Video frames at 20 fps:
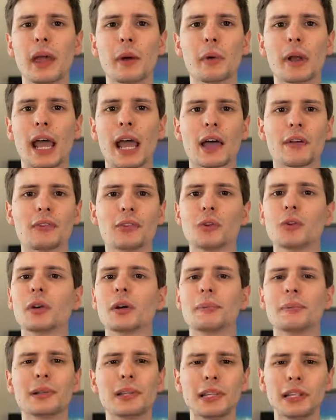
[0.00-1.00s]
they would have to
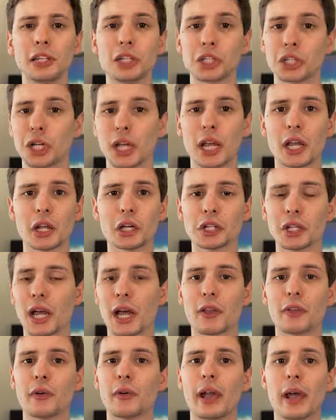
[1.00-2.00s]
completely change
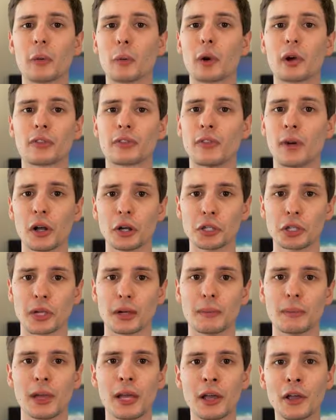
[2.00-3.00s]
how their networks
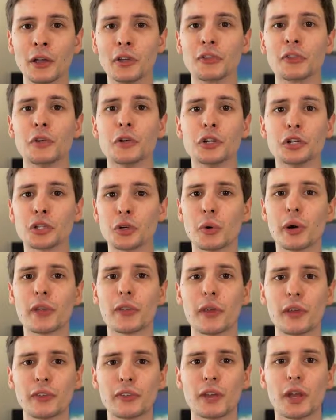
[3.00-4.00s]
function. So
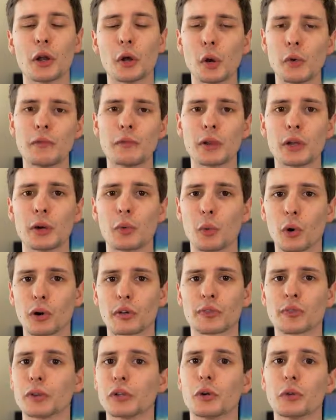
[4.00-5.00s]
enjoy this, and hopefully it
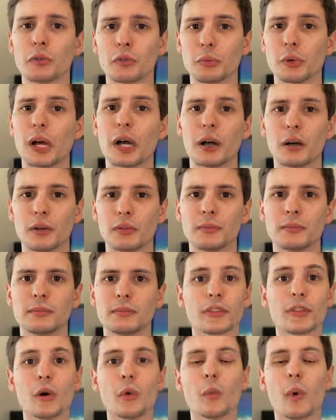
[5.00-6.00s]
works for you as well.
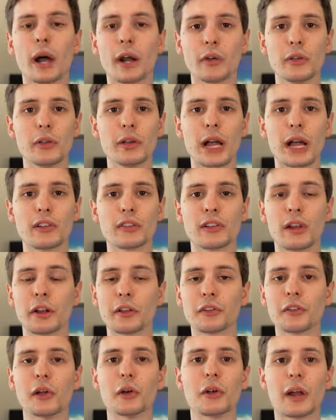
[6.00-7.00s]
So why don't you guys
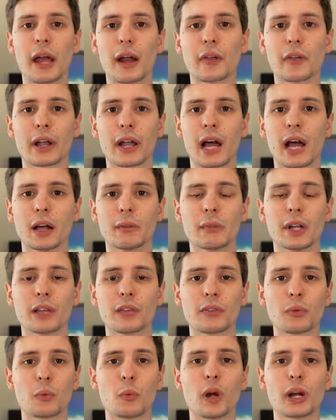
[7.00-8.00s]
let us know down in the
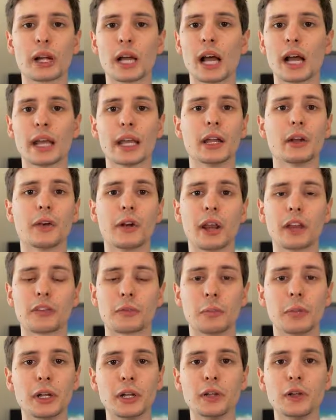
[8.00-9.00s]
comments what kind of internet
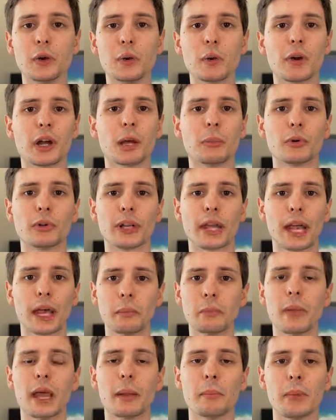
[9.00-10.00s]
speed you were able to
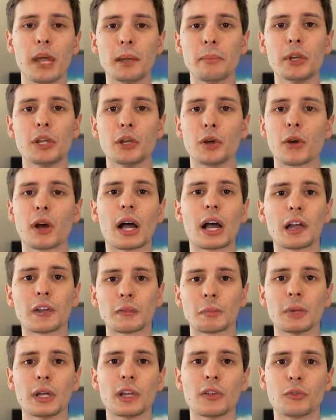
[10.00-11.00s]
get, and maybe your
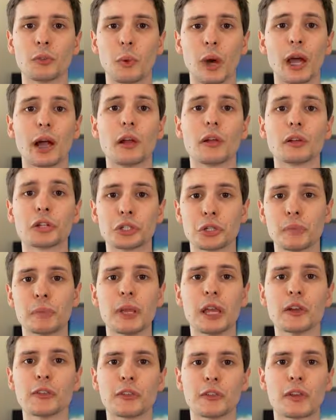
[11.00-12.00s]
ISP as well. It should
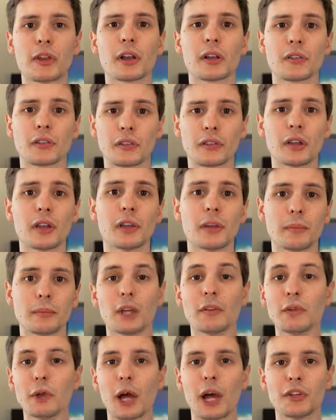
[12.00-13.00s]
be interesting to see.
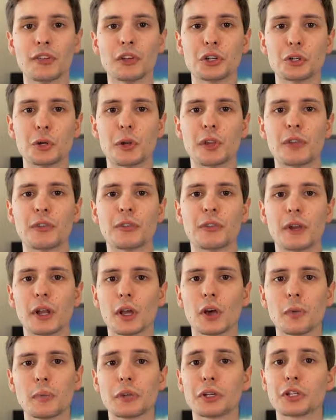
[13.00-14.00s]
If you guys enjoyed this
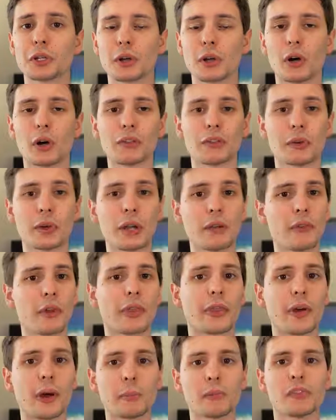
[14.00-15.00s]
video, be sure to also give it
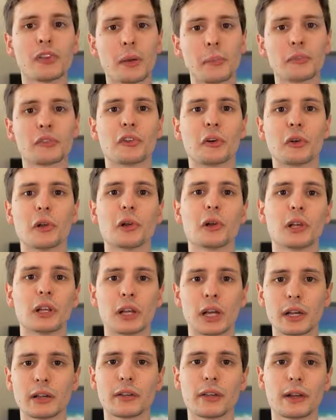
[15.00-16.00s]
a thumbs up so I know you
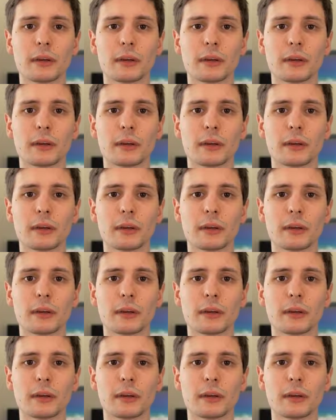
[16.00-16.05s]
liked